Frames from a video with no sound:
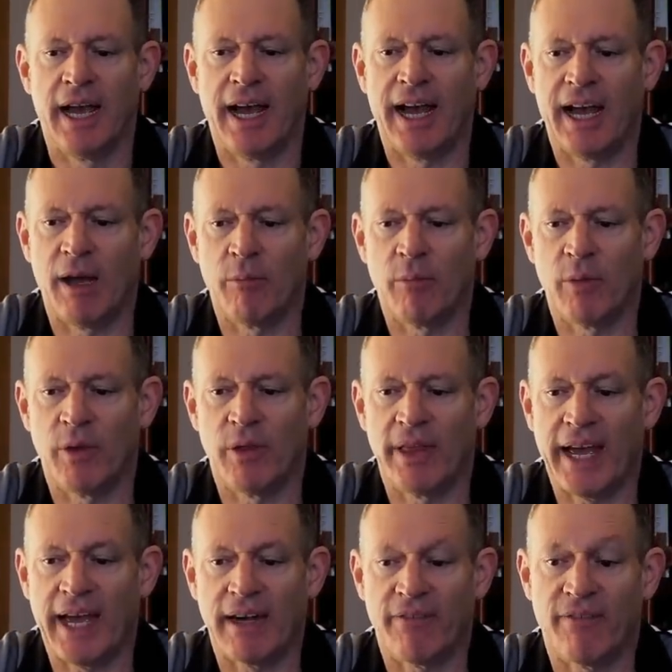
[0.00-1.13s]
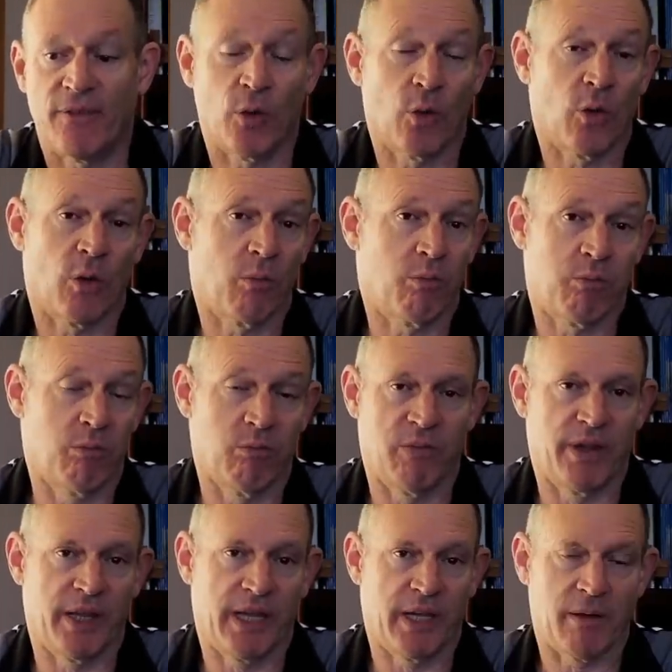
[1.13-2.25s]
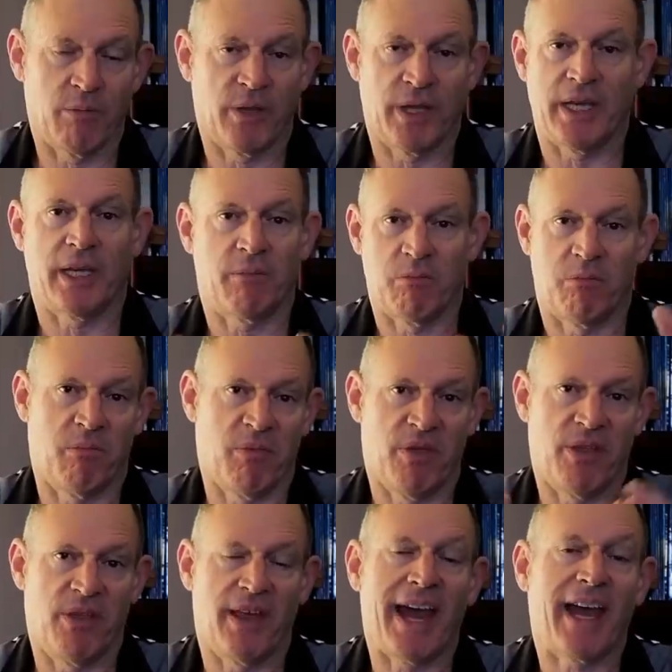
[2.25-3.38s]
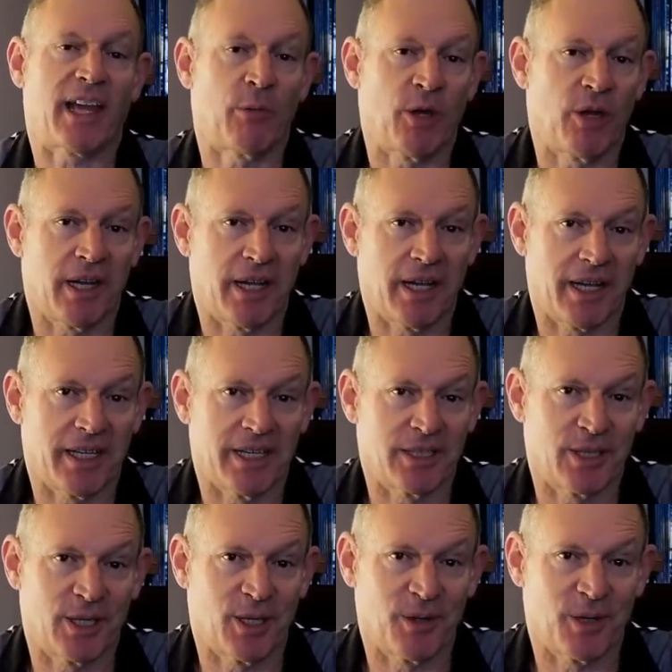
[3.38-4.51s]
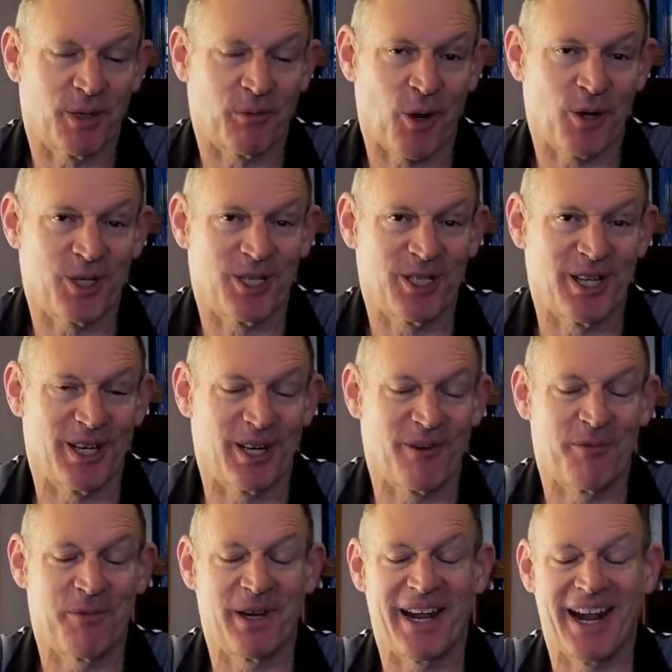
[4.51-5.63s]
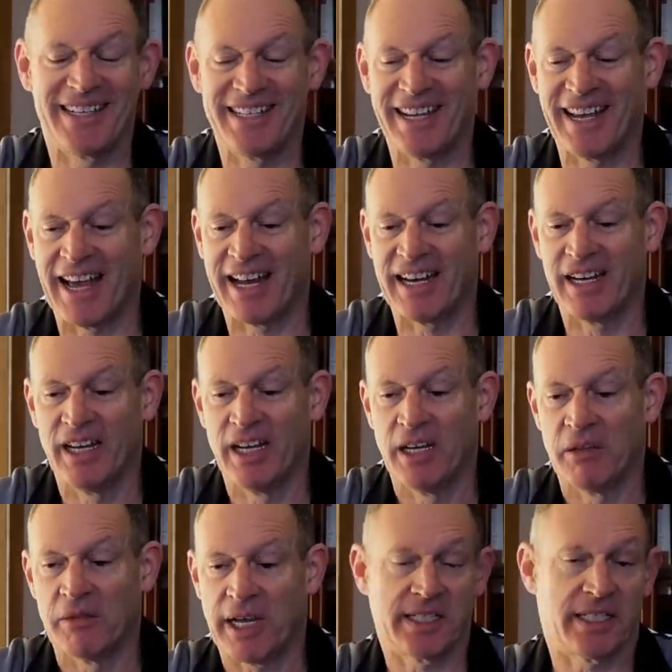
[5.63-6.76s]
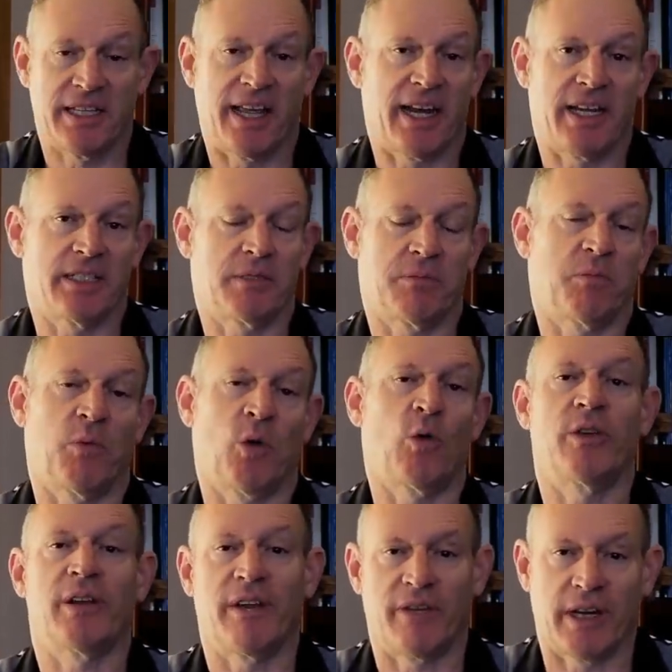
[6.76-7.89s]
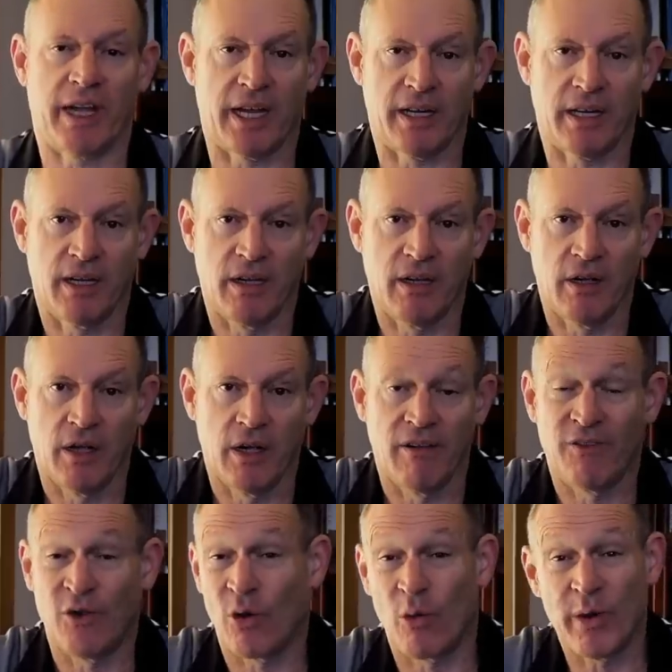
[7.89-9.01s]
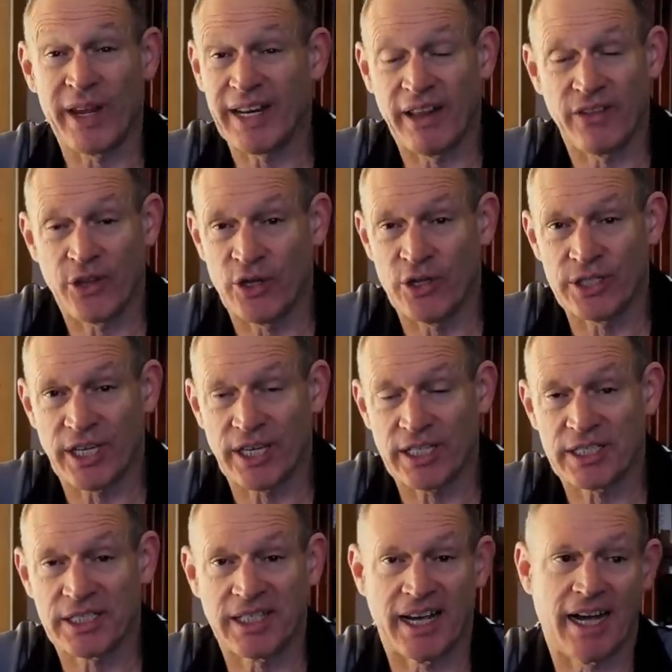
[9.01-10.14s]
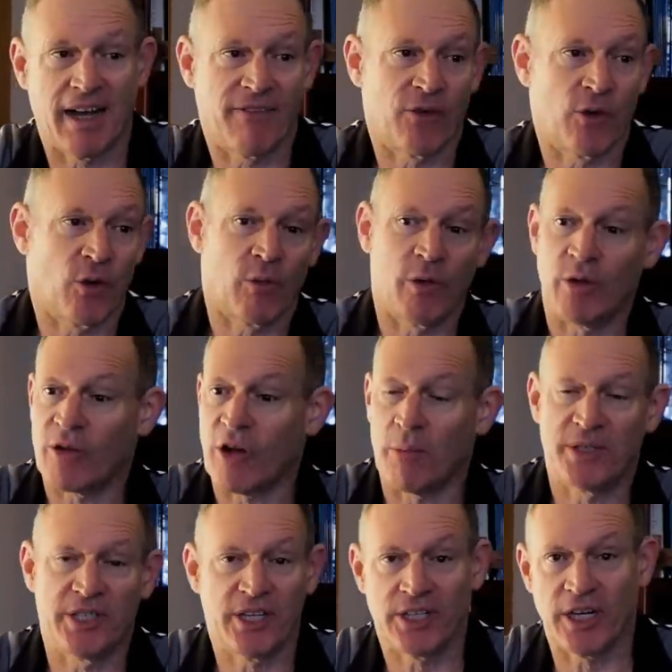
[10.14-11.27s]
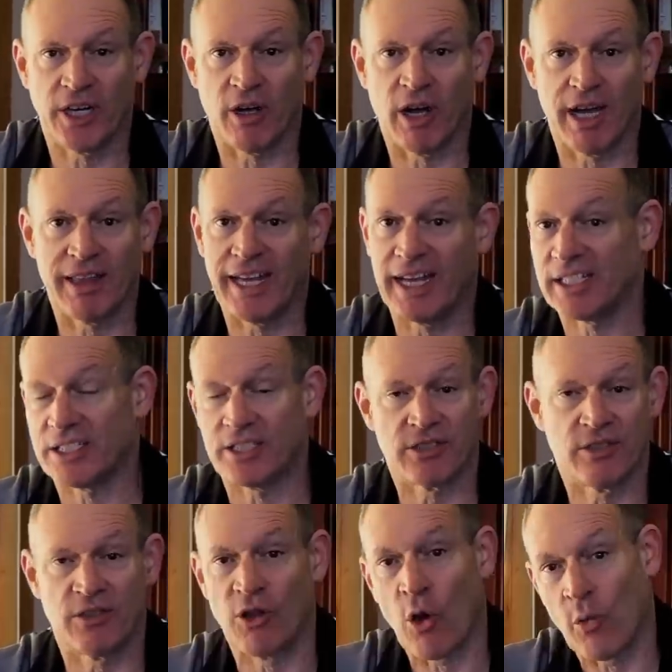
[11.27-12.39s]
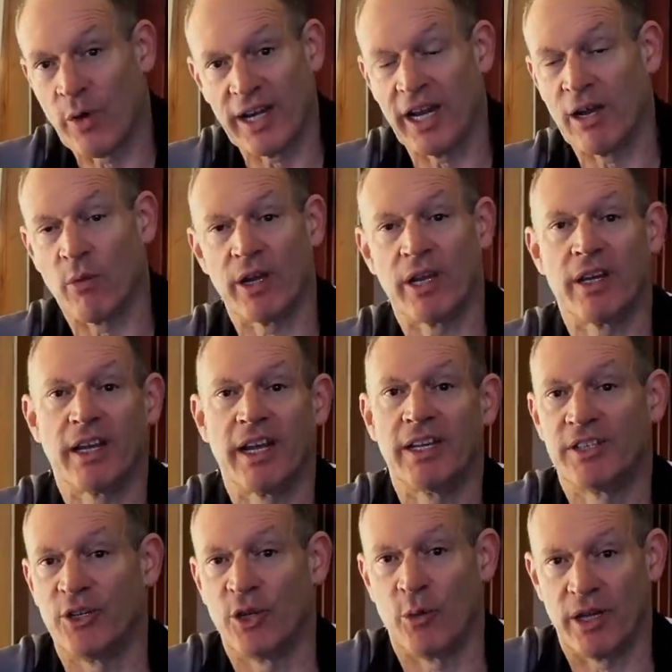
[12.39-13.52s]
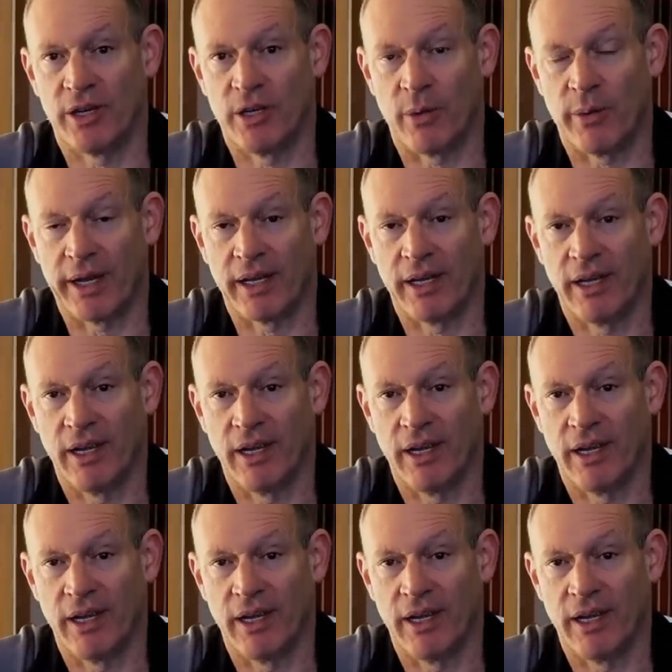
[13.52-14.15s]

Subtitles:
That for that community is that wants it, that are a bit anti-gun, they see that as all you'd ever need. For a real enthusiast, for a real competition guy, that's nowhere near what you need to do what you're doing.